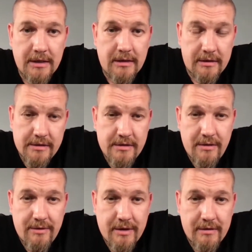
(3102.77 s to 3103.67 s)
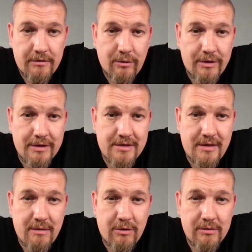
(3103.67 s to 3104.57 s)
considering that the token is
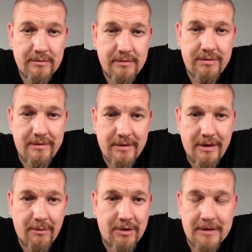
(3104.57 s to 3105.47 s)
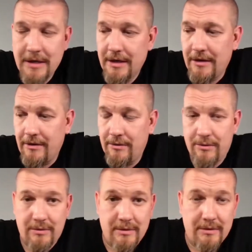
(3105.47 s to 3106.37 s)
stable, I mean,
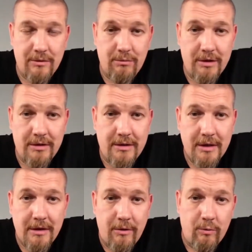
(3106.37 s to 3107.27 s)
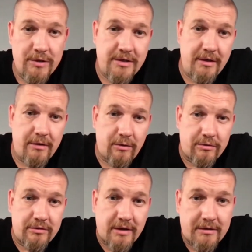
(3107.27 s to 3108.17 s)
you'd be silly not to
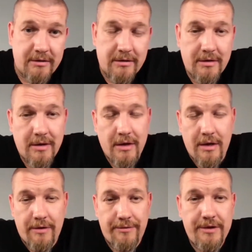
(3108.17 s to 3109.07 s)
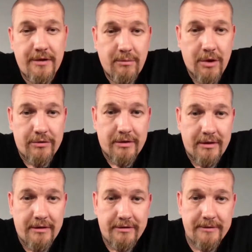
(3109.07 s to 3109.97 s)
start reading about it at
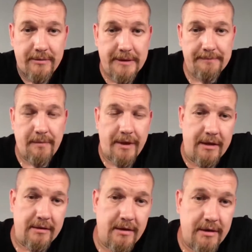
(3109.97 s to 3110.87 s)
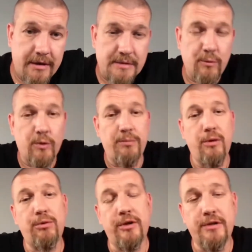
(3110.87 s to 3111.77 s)
least, right? And as more
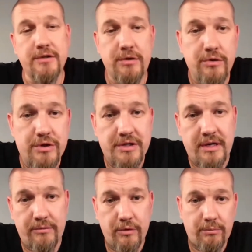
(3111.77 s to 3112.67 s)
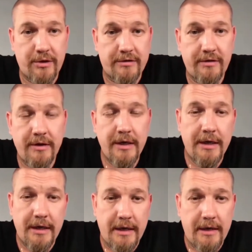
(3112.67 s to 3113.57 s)
people and institutions come to the party,
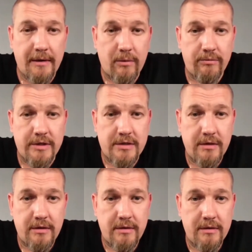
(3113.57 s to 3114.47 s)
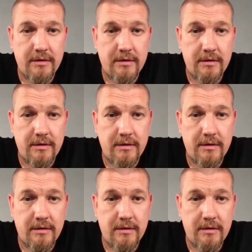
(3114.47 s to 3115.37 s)
obviously the better
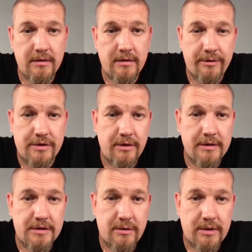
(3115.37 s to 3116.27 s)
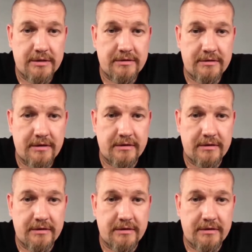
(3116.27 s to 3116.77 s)
crypto industry is doing. So that's